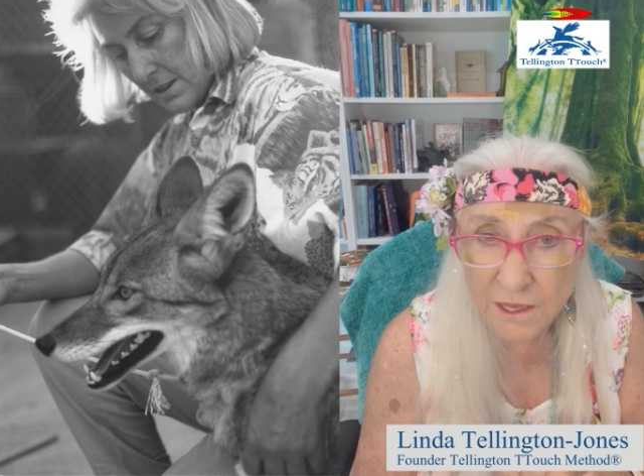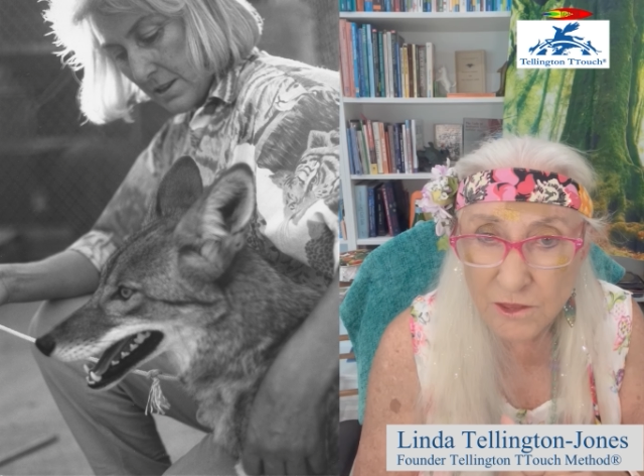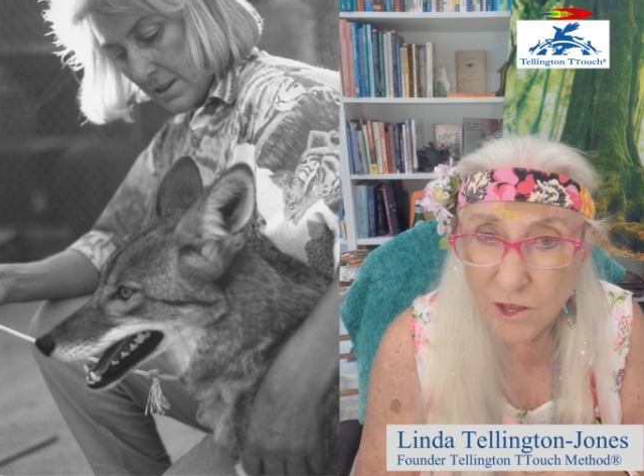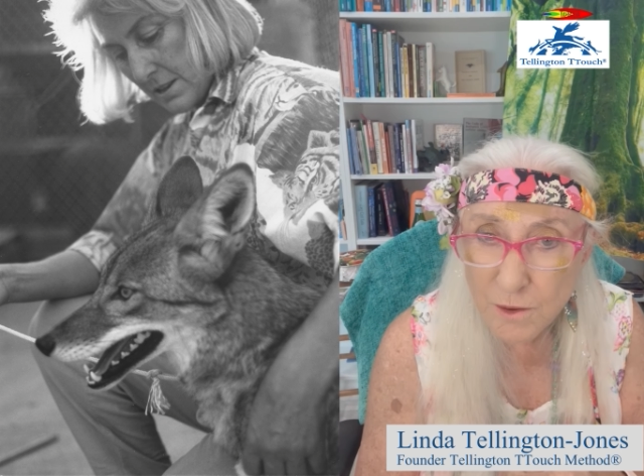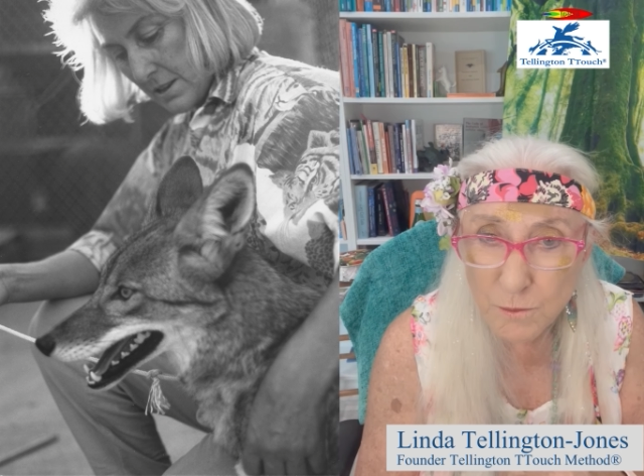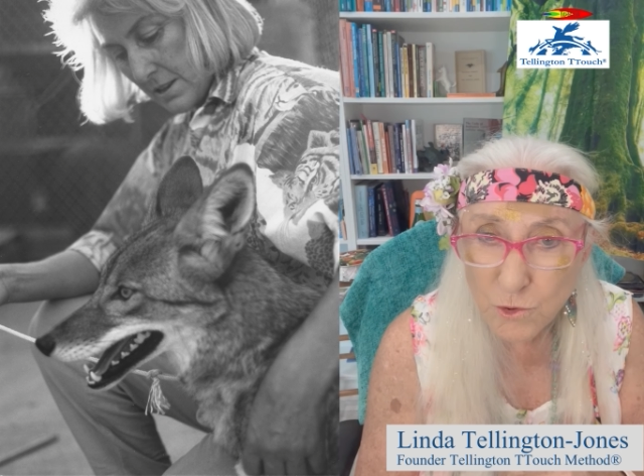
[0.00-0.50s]

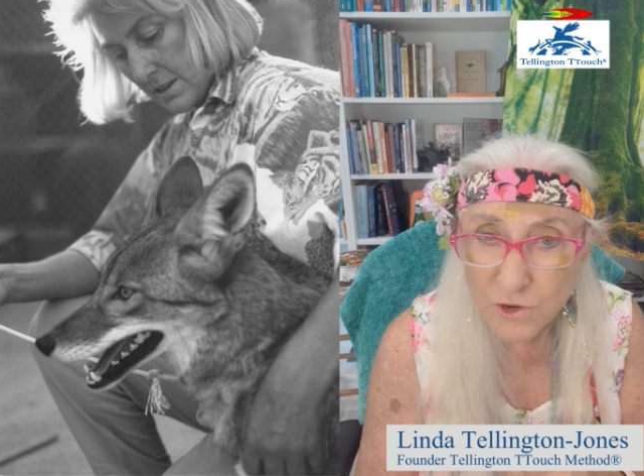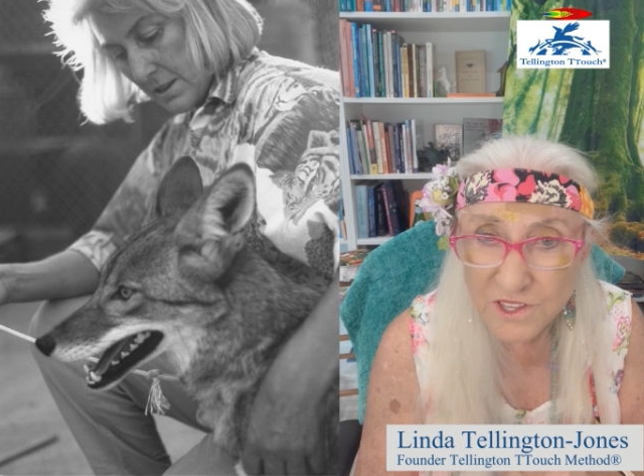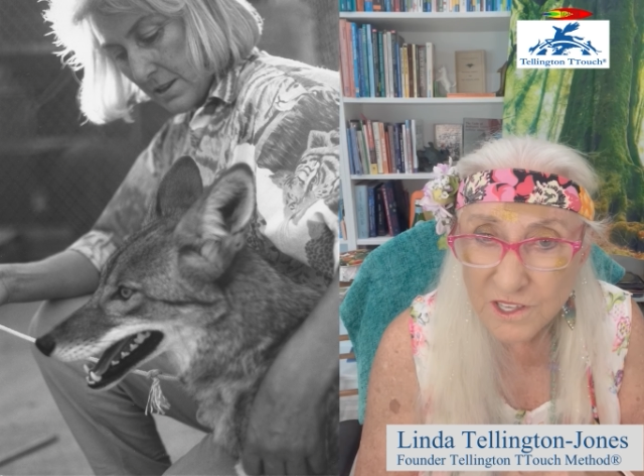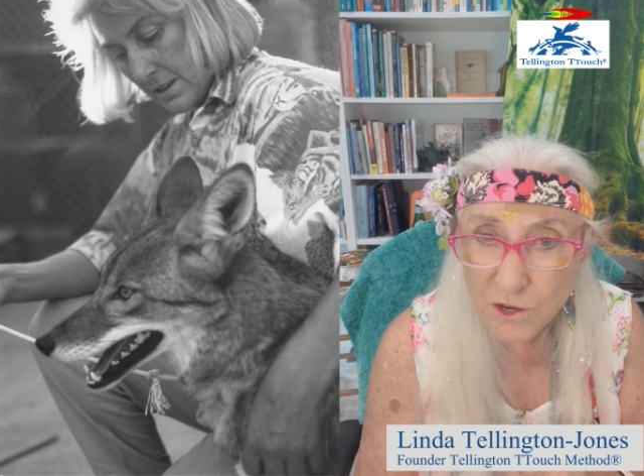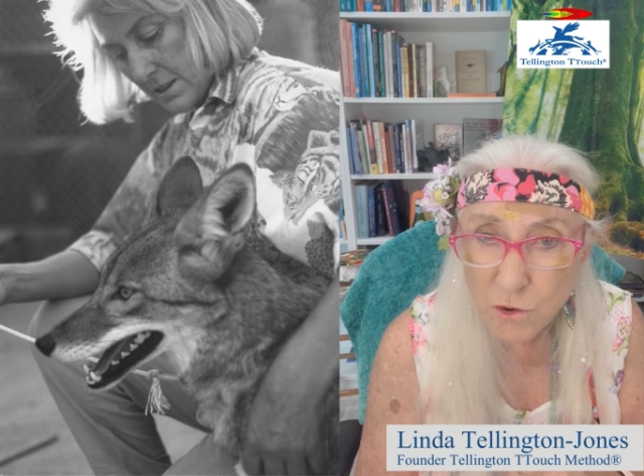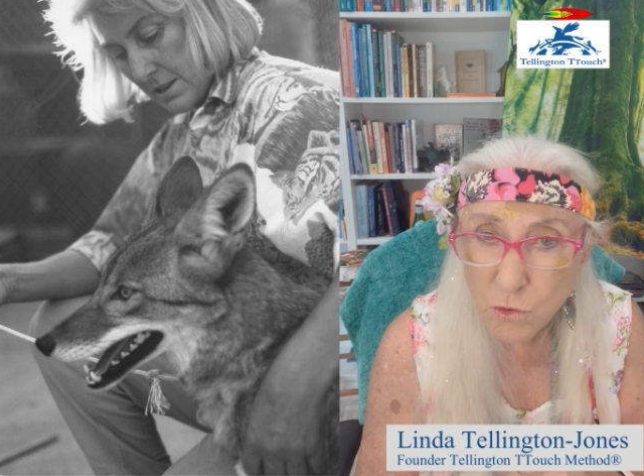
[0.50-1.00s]
not more
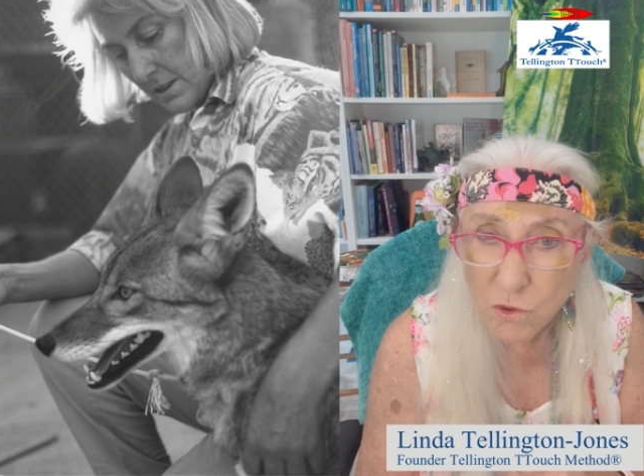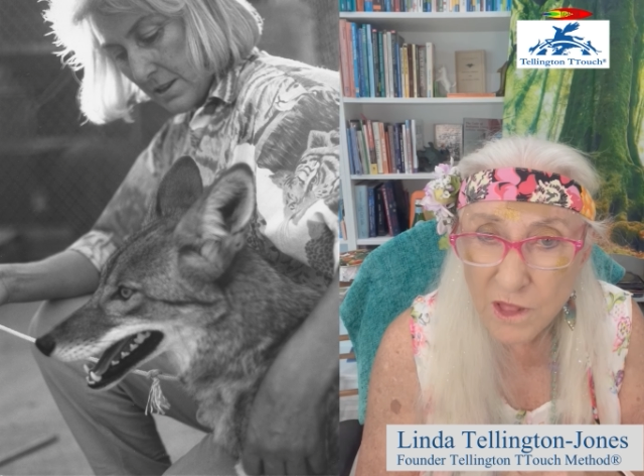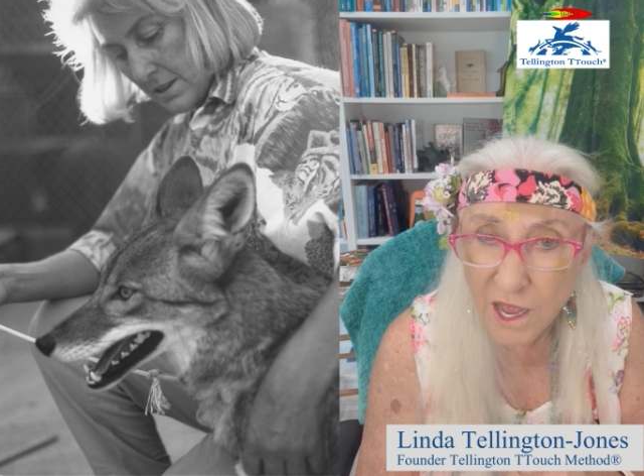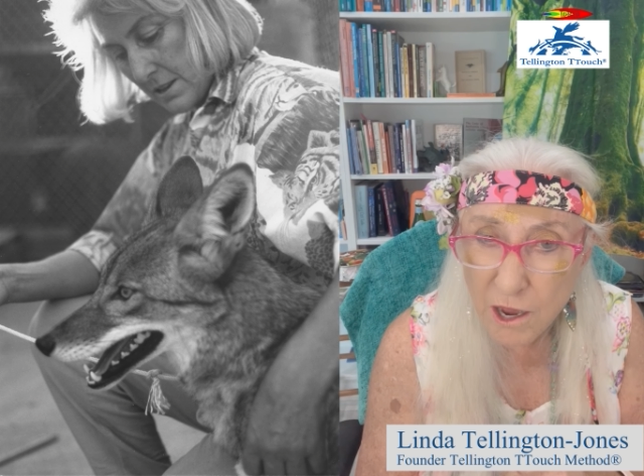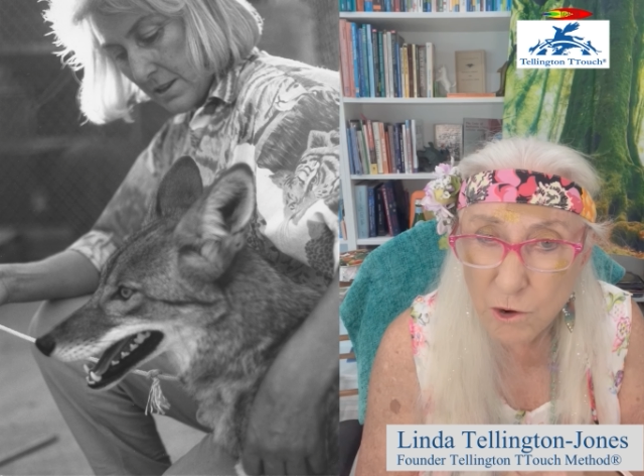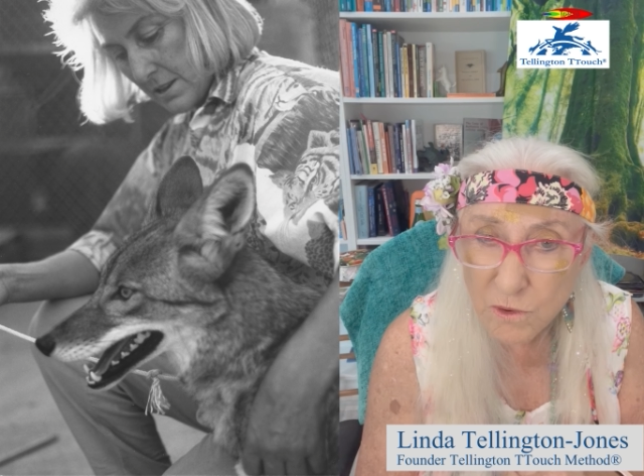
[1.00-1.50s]
than a whole
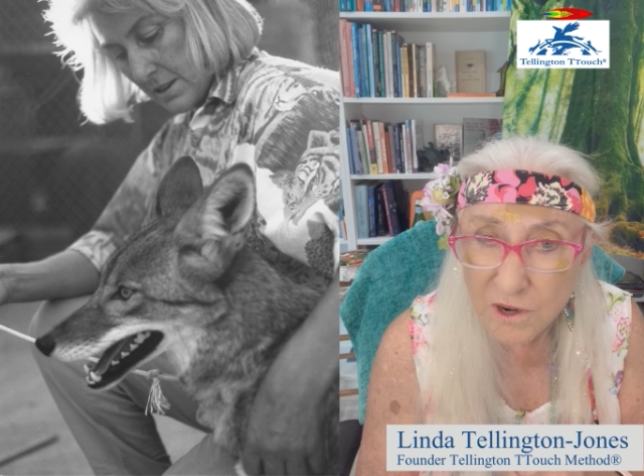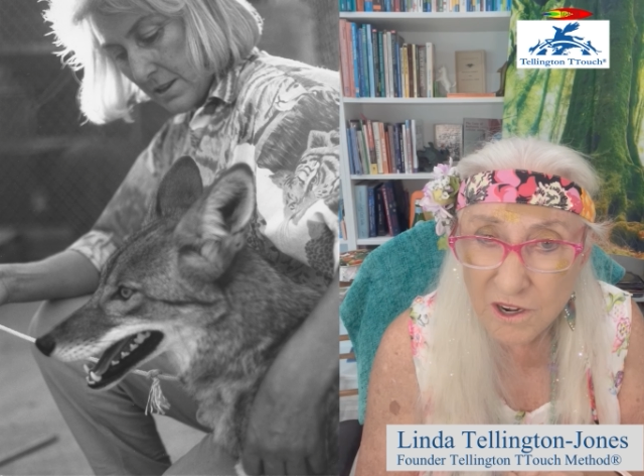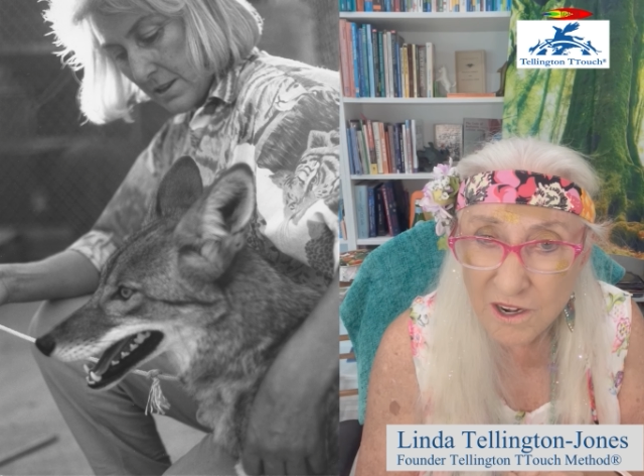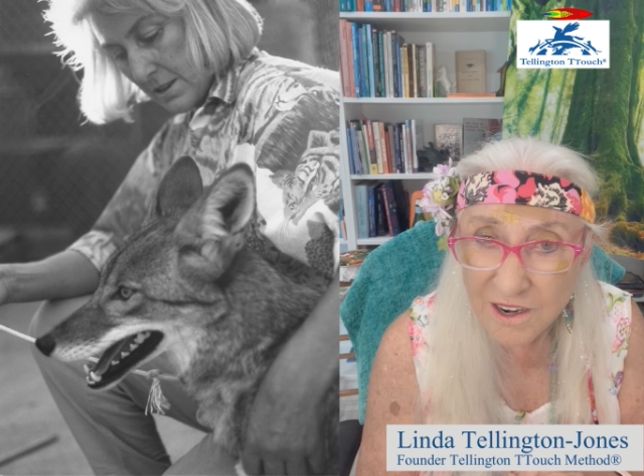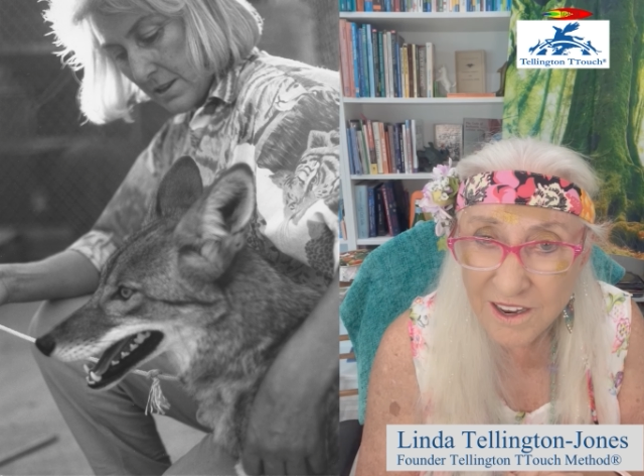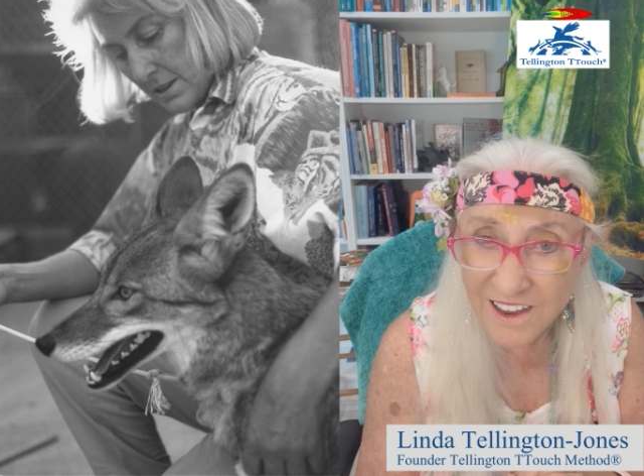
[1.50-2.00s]
hour.